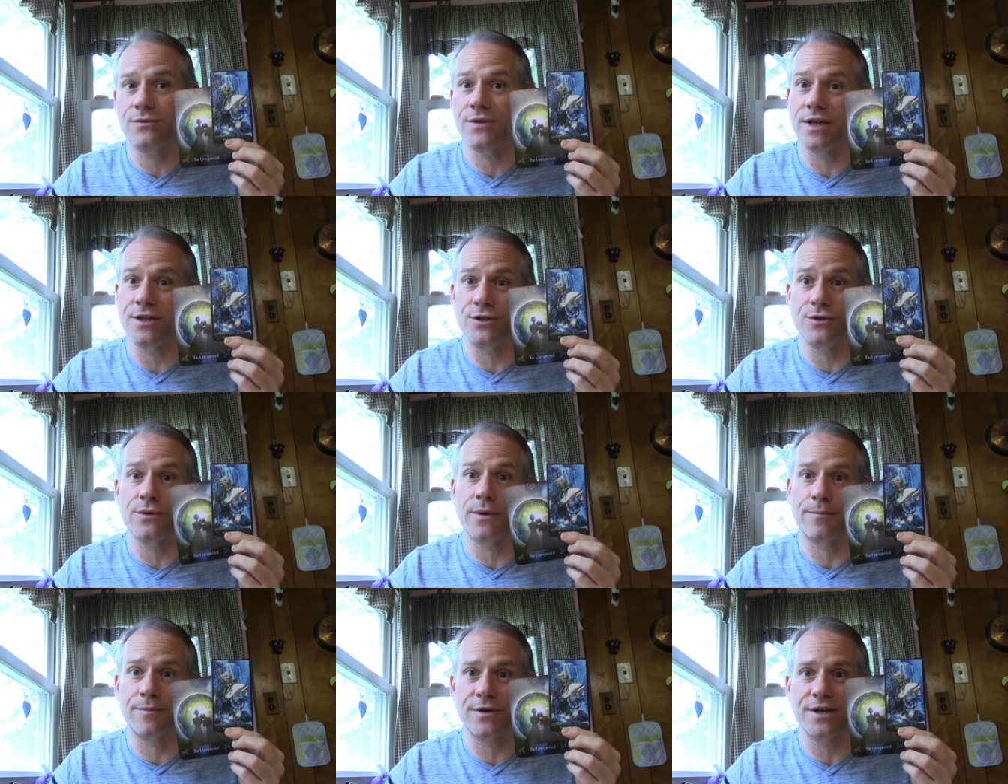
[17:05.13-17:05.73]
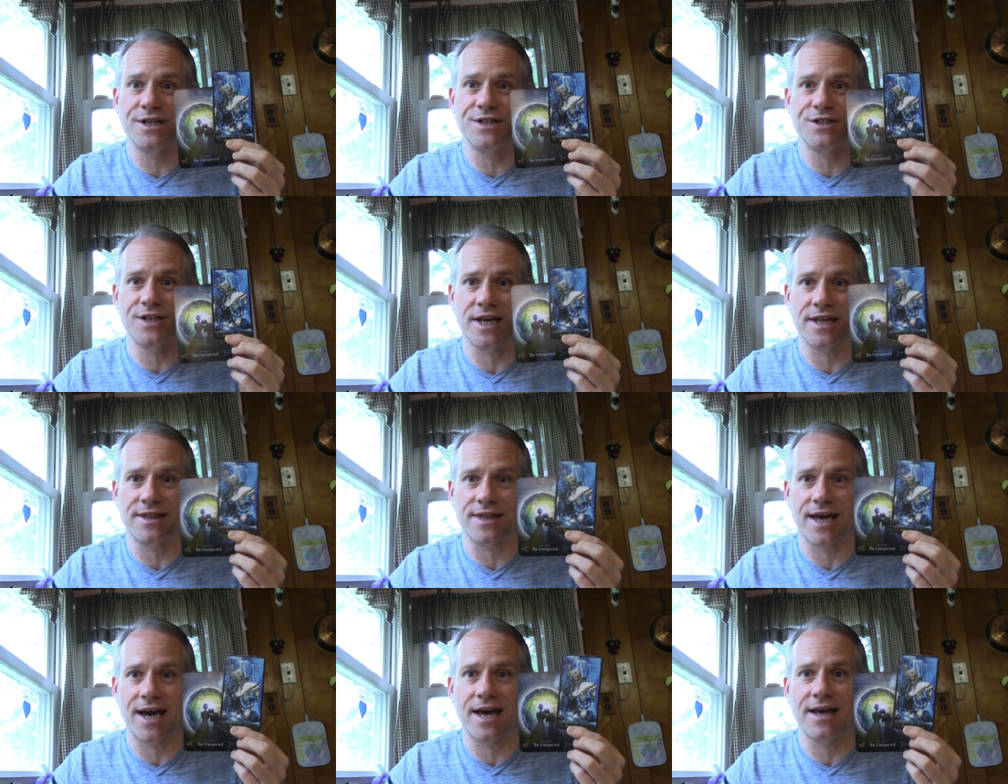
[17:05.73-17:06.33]
They do
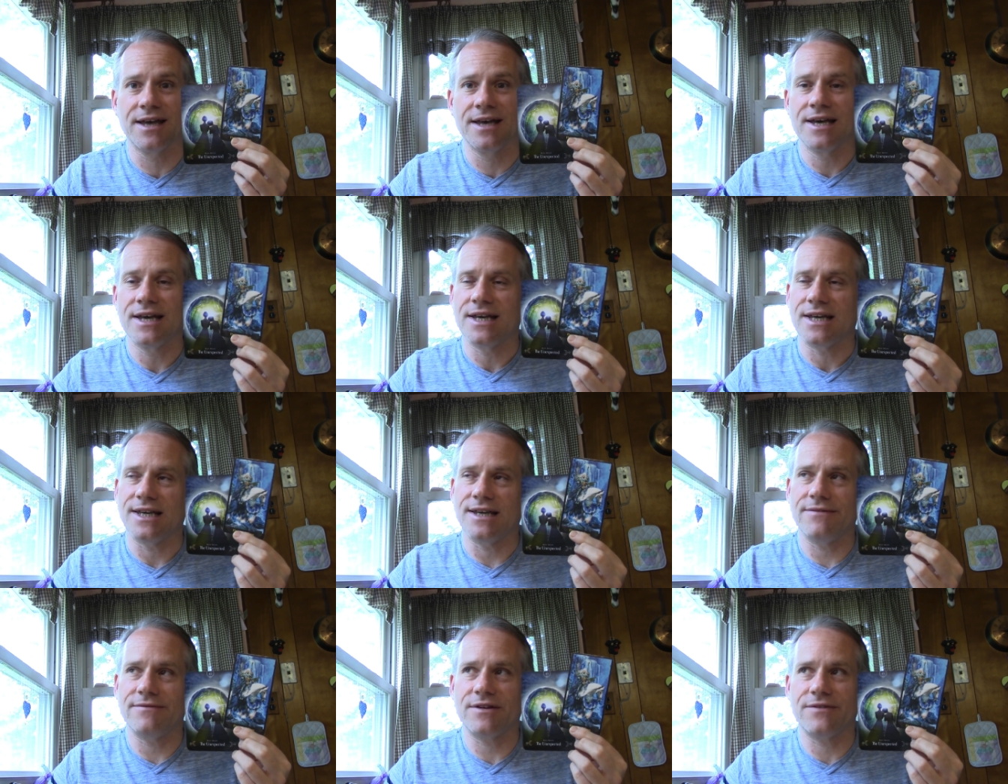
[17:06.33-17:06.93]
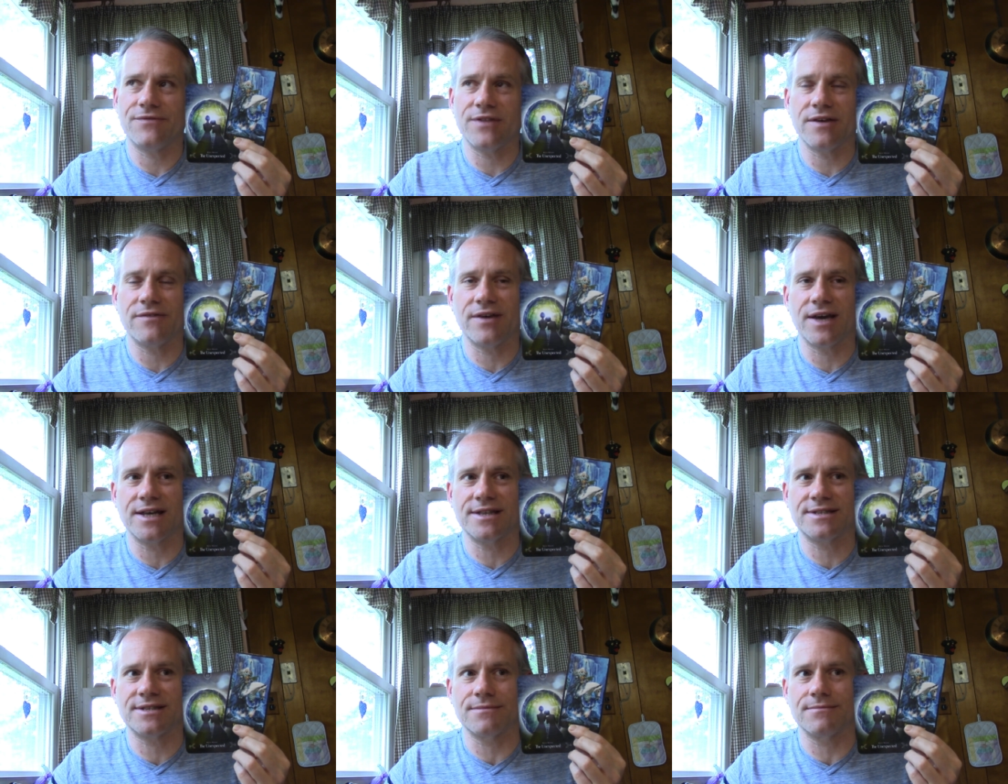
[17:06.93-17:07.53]
appreciate that. Even if they've
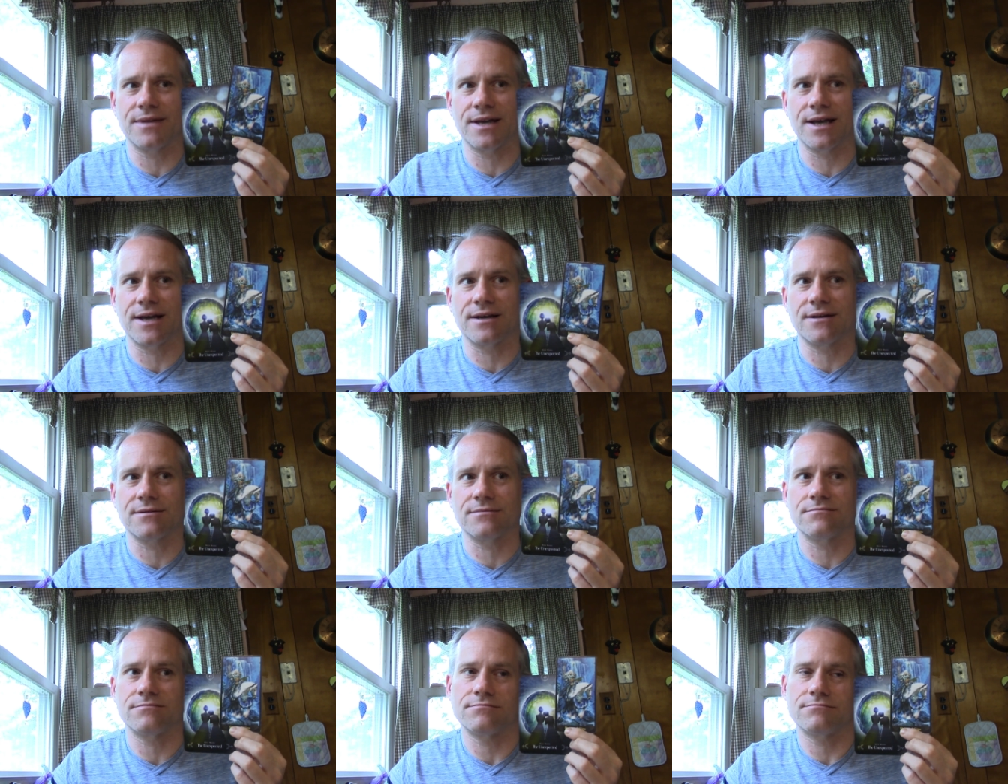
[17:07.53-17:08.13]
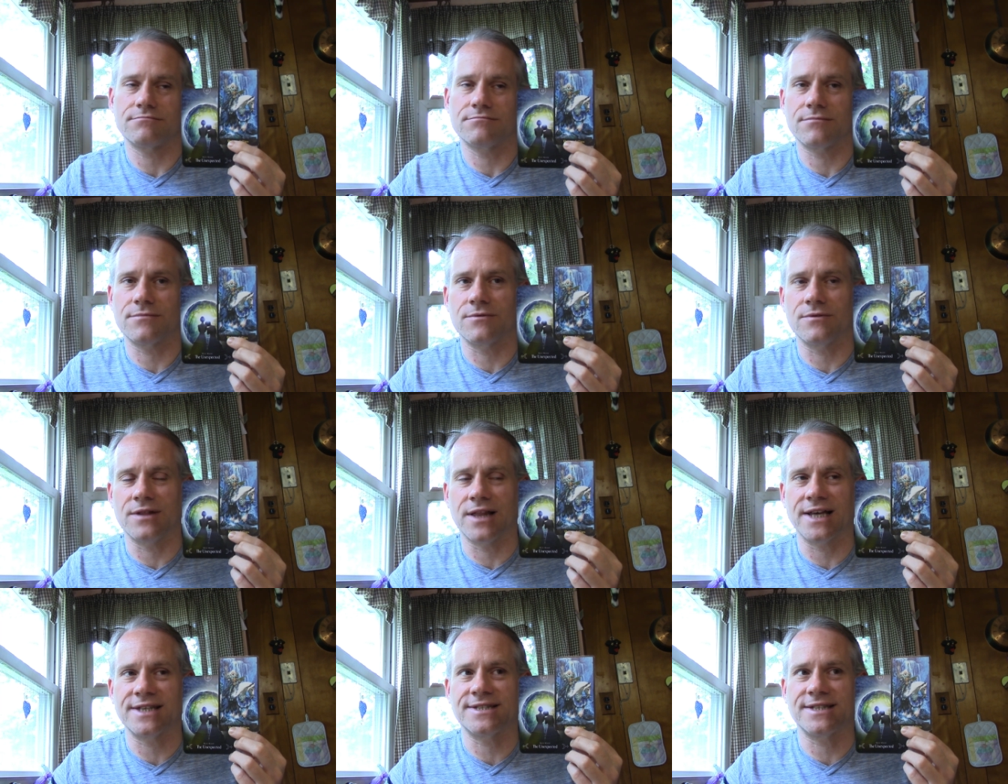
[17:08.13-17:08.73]
had some like
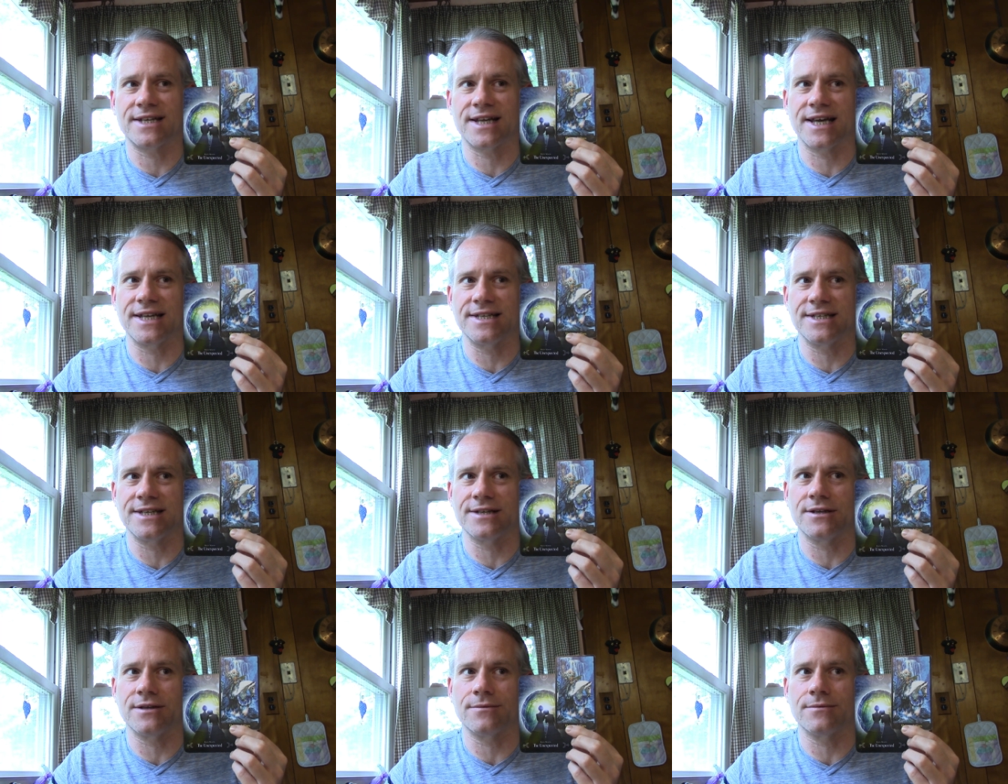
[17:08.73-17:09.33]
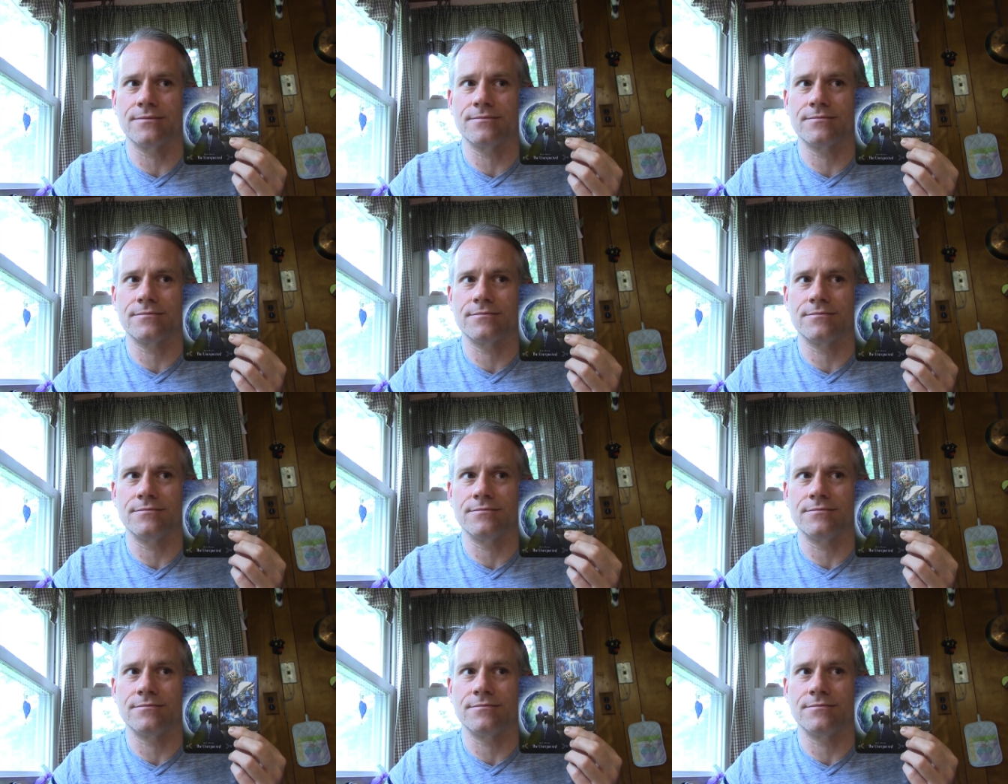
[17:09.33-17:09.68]
less than ideal